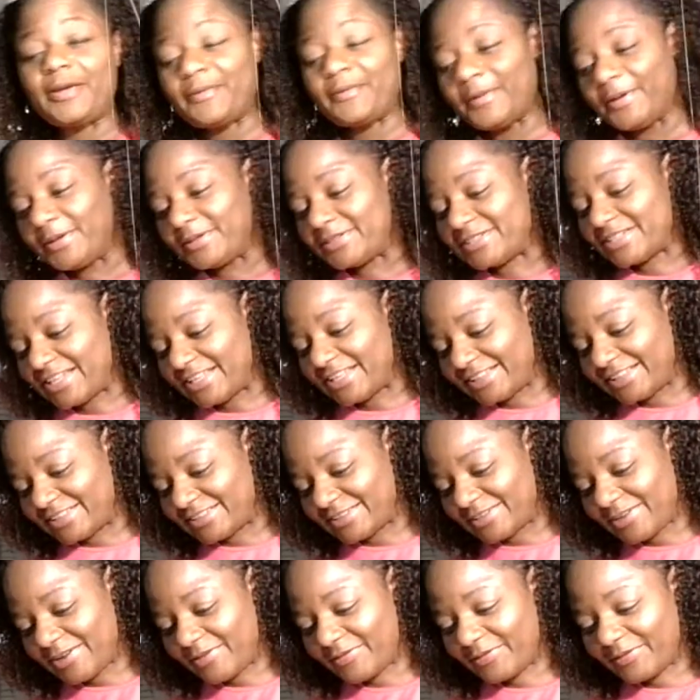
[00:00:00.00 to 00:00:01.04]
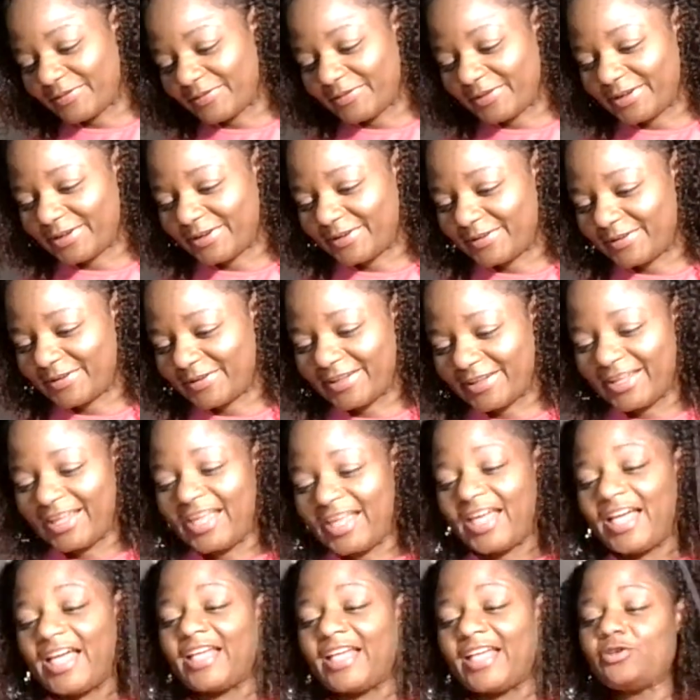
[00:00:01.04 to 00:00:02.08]
We're going to take this off and redo it.
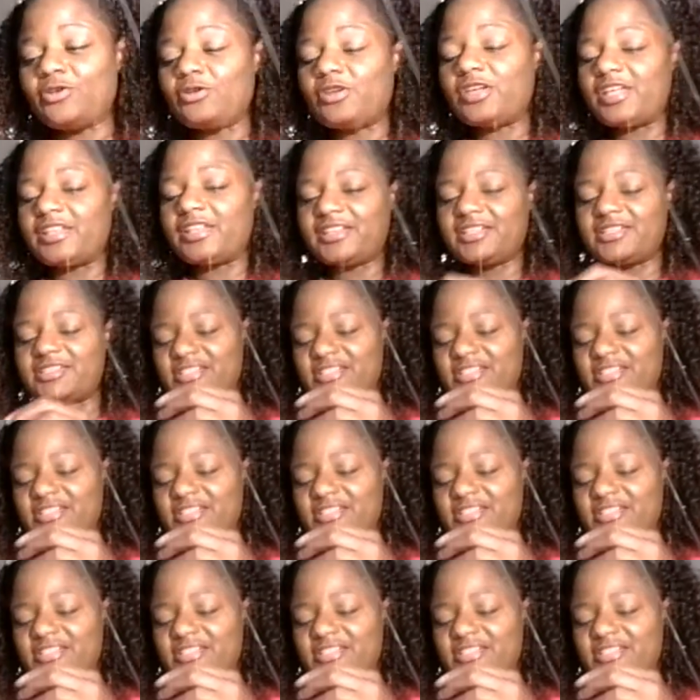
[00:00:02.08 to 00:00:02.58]
You get the